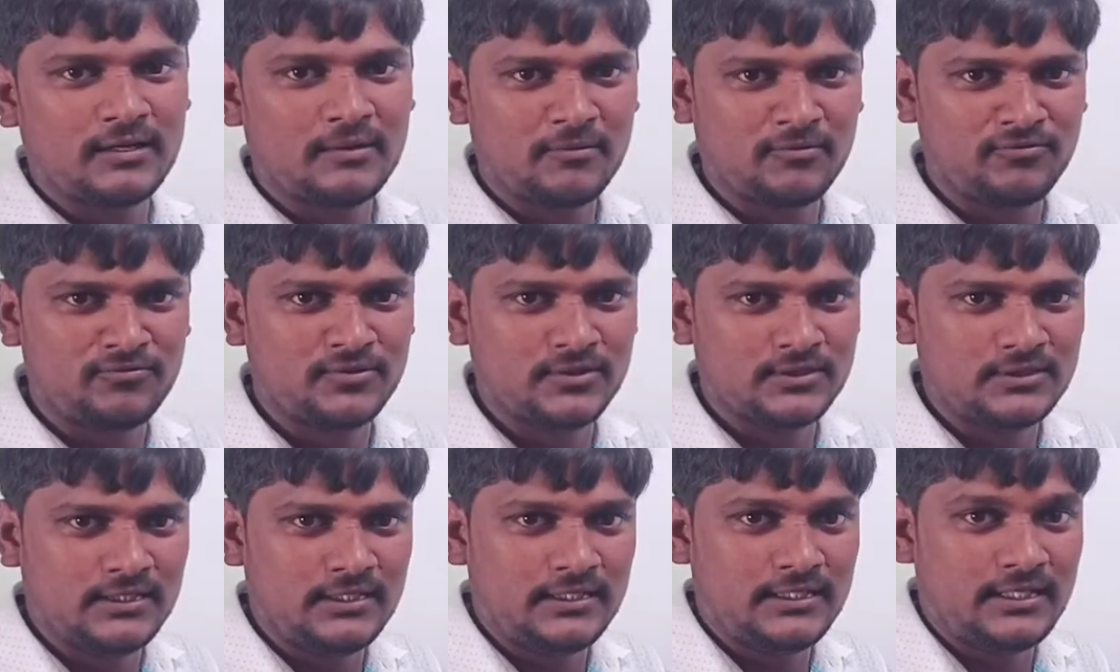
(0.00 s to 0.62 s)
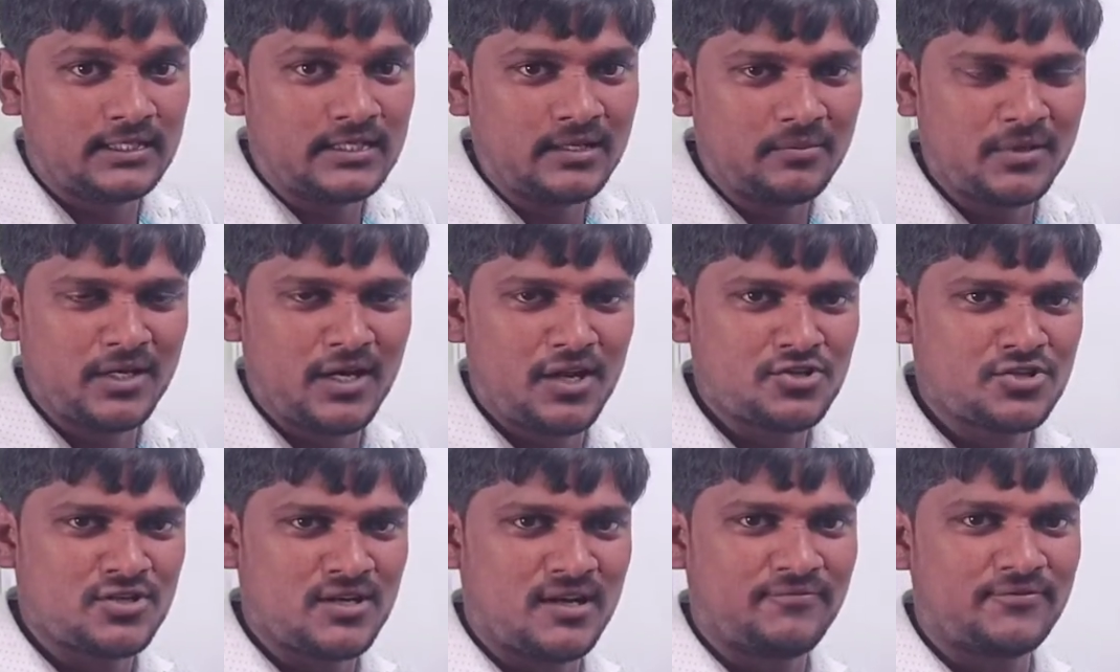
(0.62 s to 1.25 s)
for the
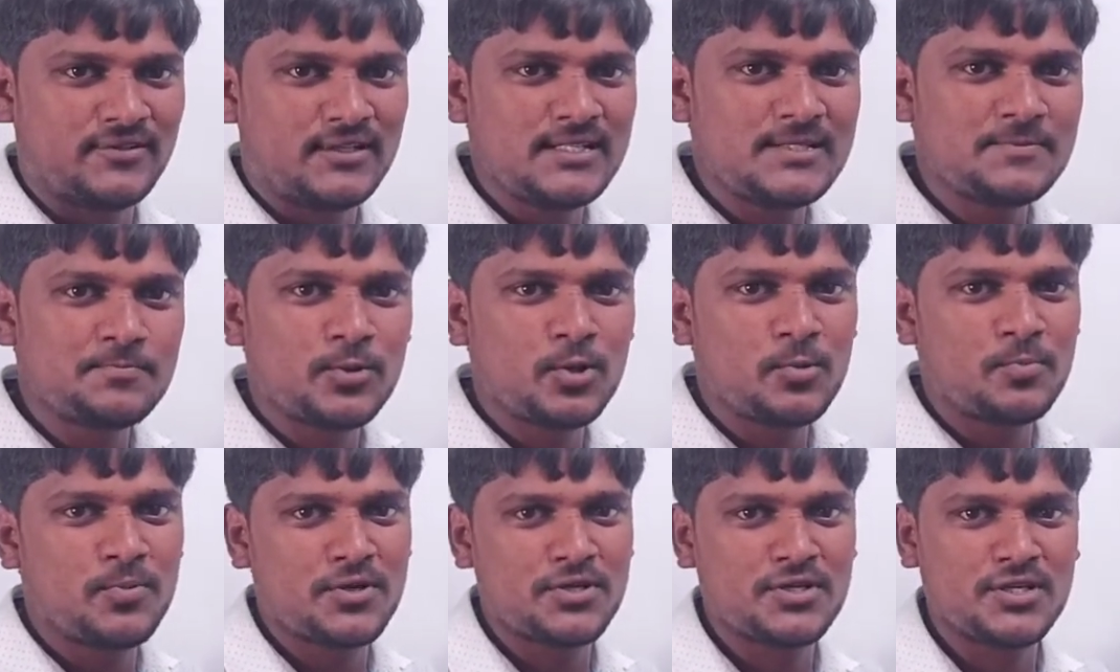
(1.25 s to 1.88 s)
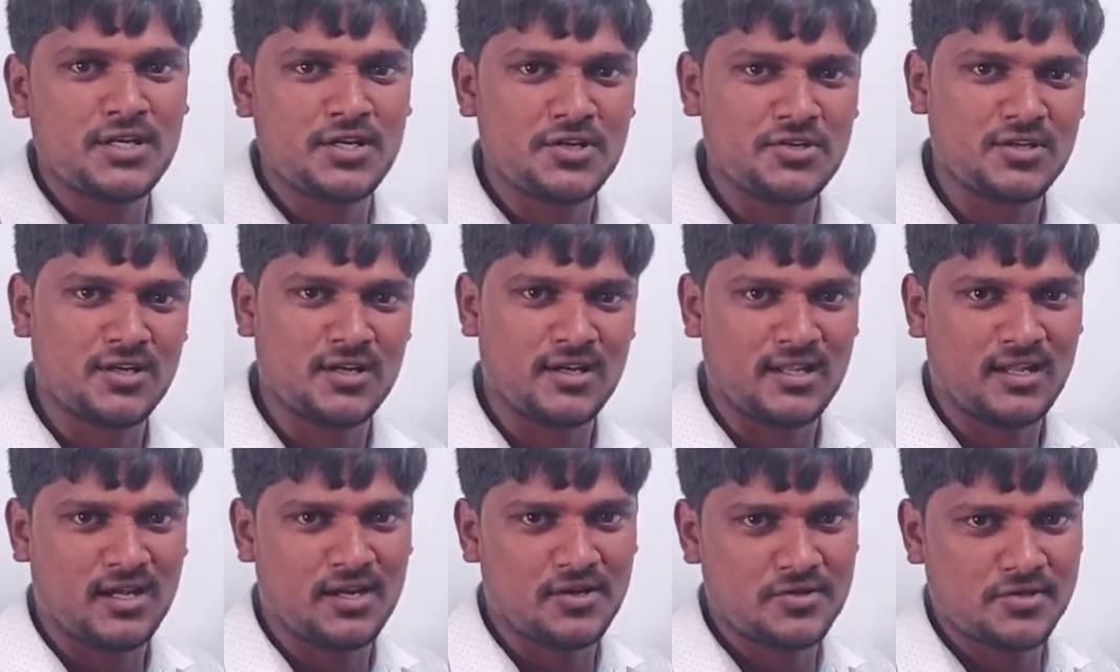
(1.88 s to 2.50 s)
determination of disproportionation
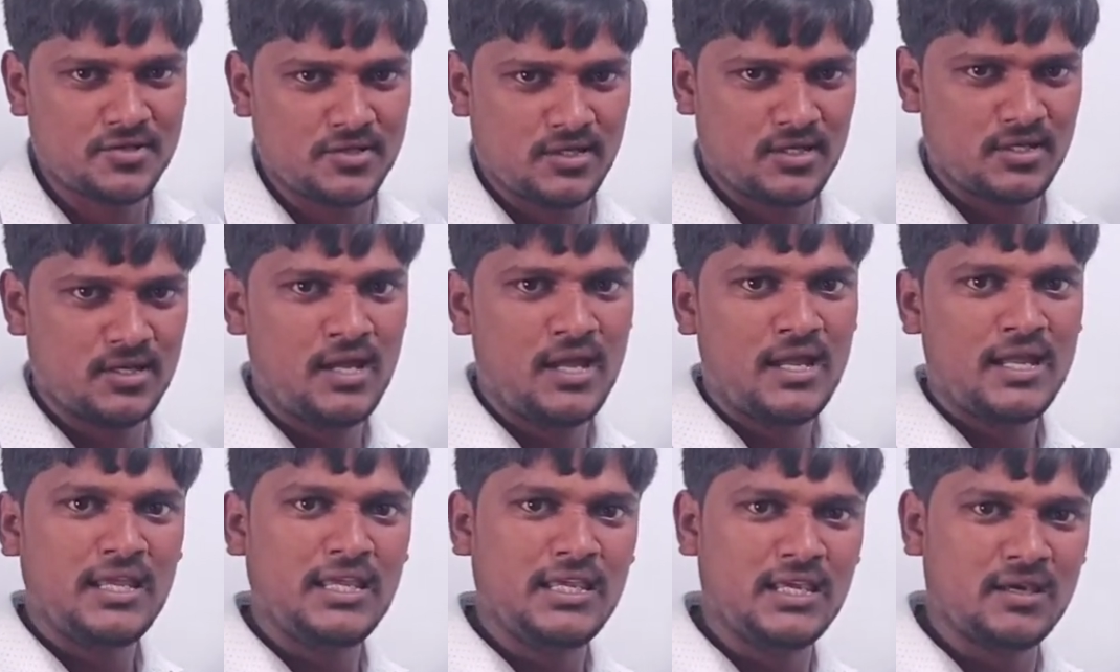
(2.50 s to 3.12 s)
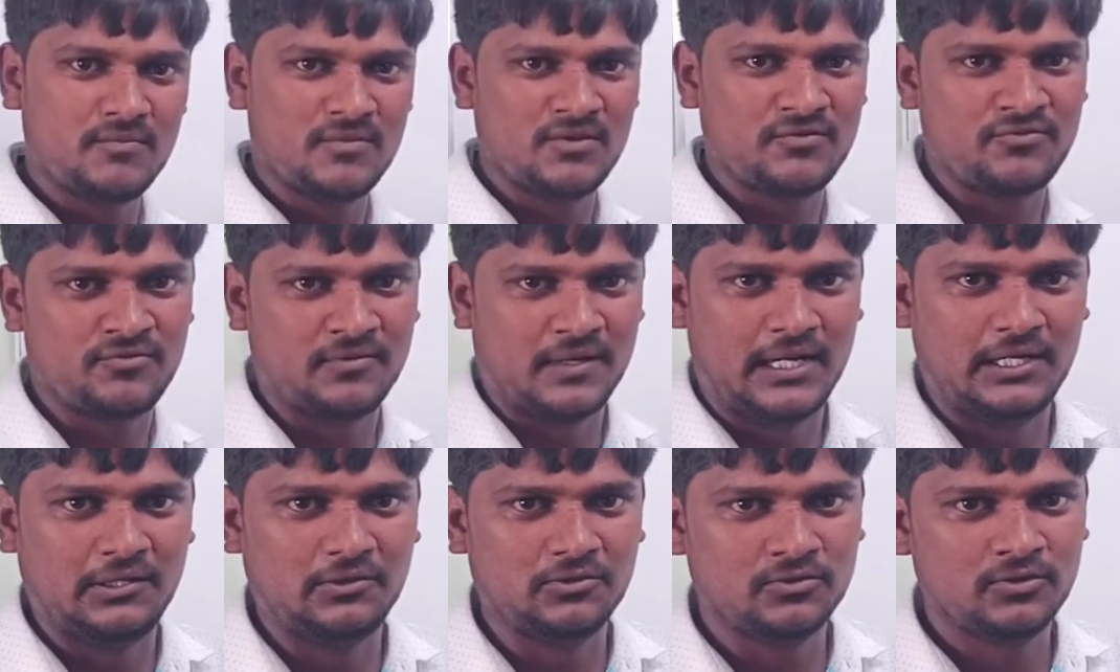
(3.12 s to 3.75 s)
reaction EMF
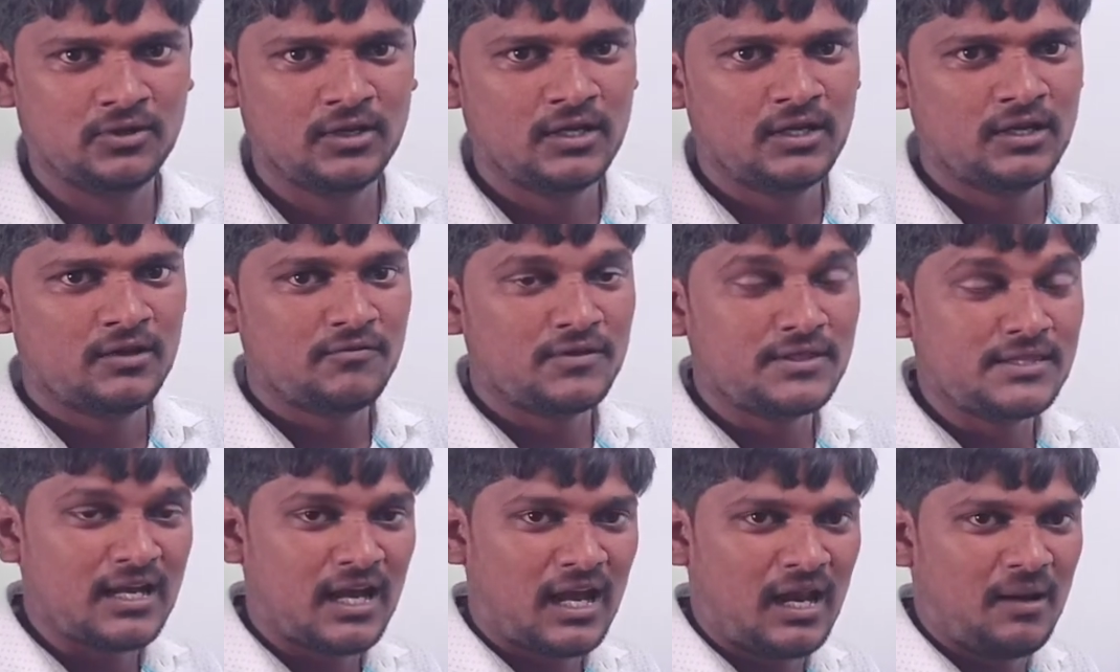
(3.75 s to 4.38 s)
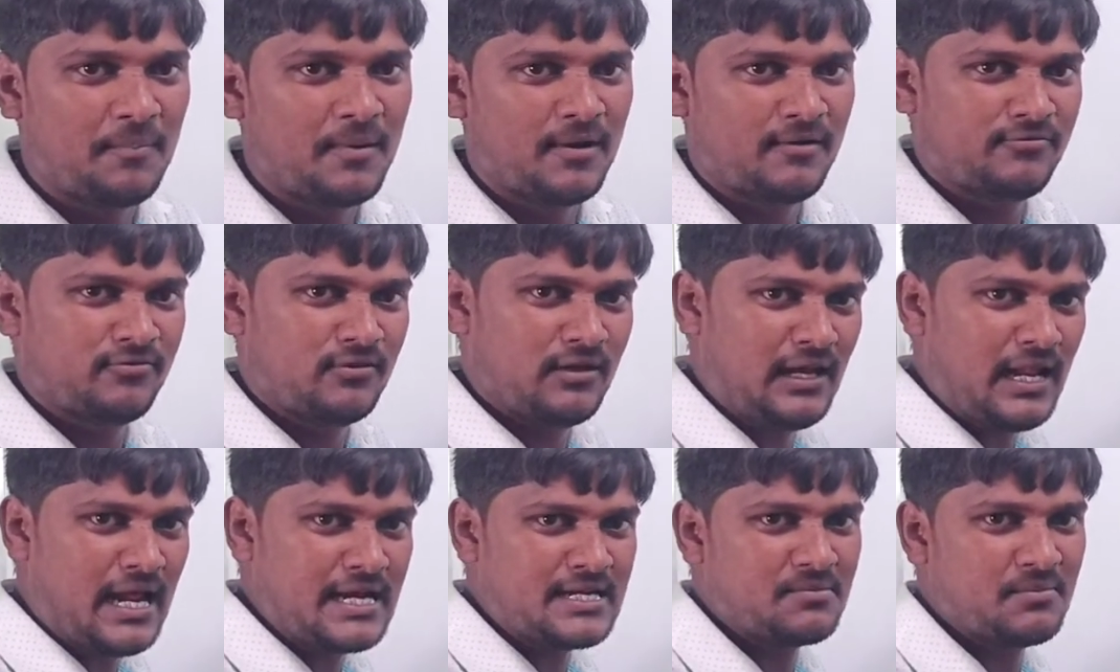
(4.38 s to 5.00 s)
value with the help of
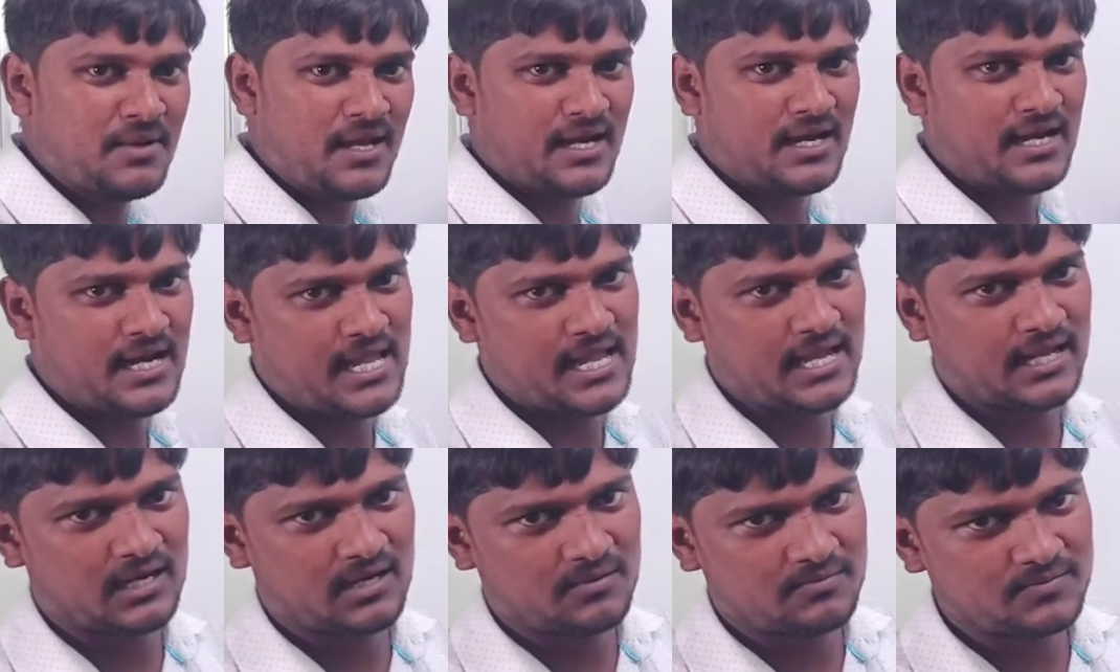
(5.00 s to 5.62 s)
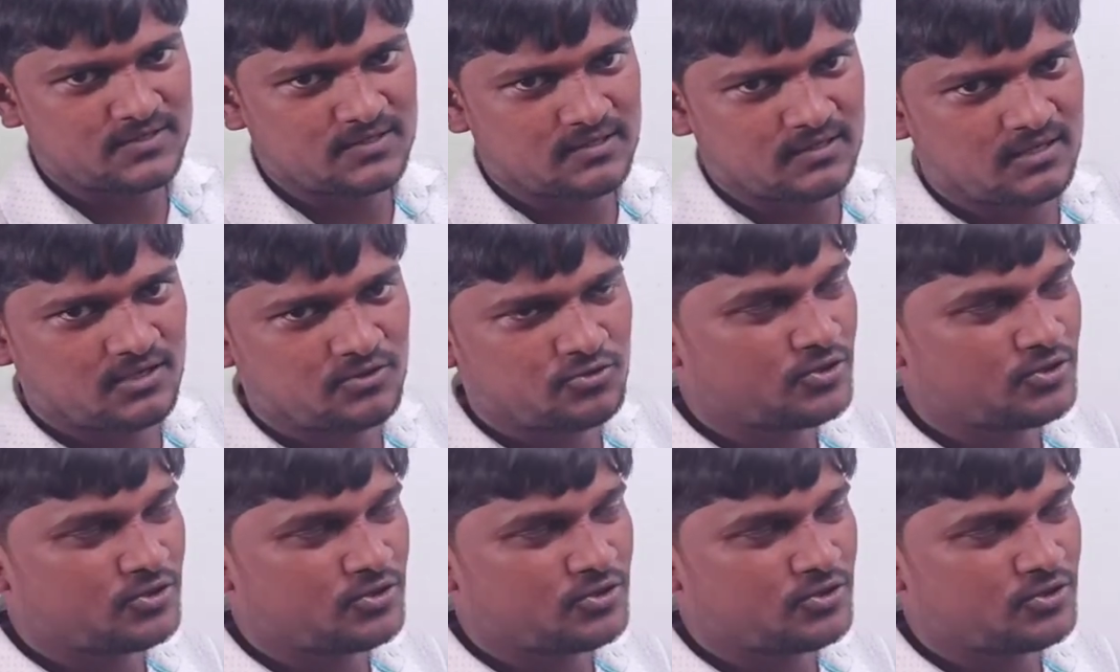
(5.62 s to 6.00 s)
Latimer diagrams.